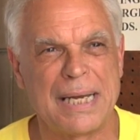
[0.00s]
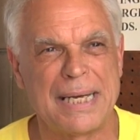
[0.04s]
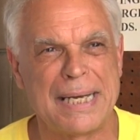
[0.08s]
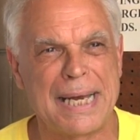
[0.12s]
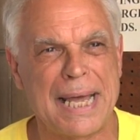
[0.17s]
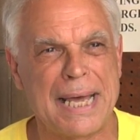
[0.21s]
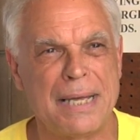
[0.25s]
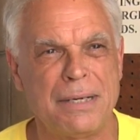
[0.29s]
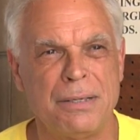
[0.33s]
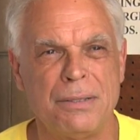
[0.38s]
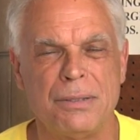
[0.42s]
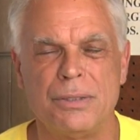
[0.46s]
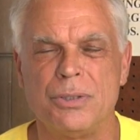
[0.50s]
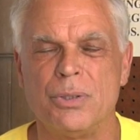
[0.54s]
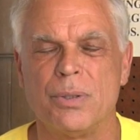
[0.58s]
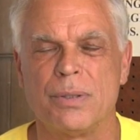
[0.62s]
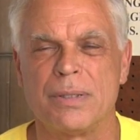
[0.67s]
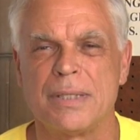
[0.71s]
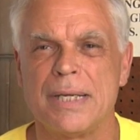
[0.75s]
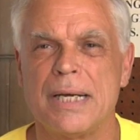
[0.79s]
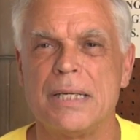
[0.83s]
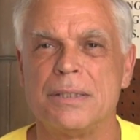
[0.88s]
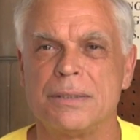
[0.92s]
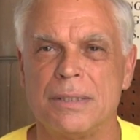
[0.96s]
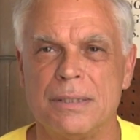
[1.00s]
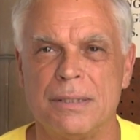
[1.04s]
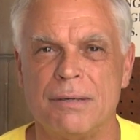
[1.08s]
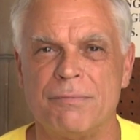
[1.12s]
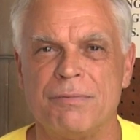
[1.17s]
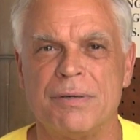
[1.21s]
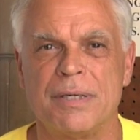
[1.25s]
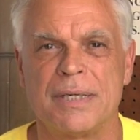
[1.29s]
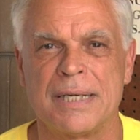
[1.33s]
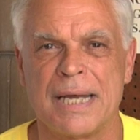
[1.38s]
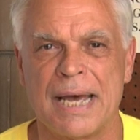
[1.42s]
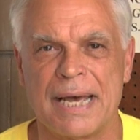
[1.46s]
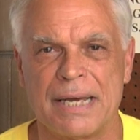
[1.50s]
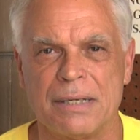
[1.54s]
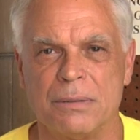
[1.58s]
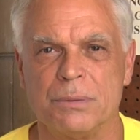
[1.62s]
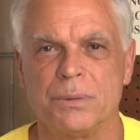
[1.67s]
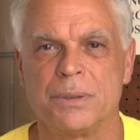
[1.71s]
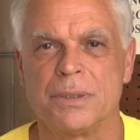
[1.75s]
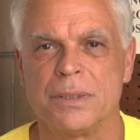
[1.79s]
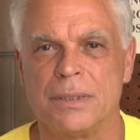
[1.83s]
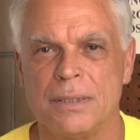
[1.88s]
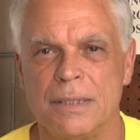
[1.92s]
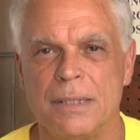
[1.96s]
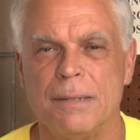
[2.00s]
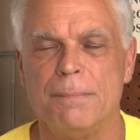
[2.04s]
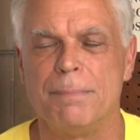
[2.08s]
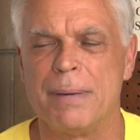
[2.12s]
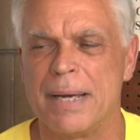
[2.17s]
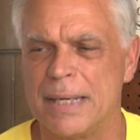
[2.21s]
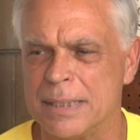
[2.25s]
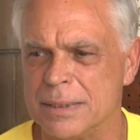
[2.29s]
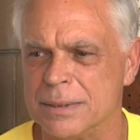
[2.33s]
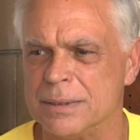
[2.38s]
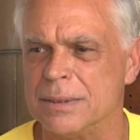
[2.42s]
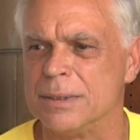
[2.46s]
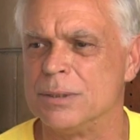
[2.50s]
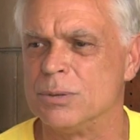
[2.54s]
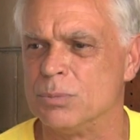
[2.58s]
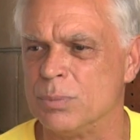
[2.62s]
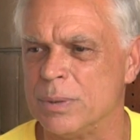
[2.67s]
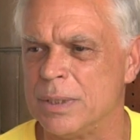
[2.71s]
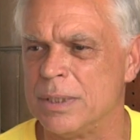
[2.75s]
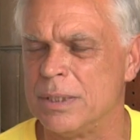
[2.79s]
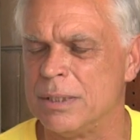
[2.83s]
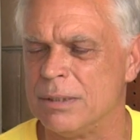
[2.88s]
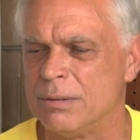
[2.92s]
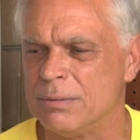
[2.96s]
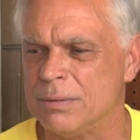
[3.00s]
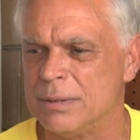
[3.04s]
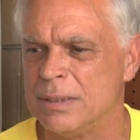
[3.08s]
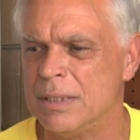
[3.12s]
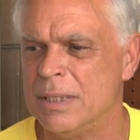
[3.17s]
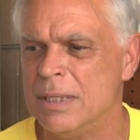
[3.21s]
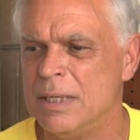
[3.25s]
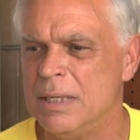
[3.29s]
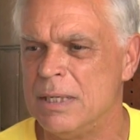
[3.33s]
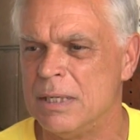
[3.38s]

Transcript: 900 to 1,000 different titles, the magazines we carried.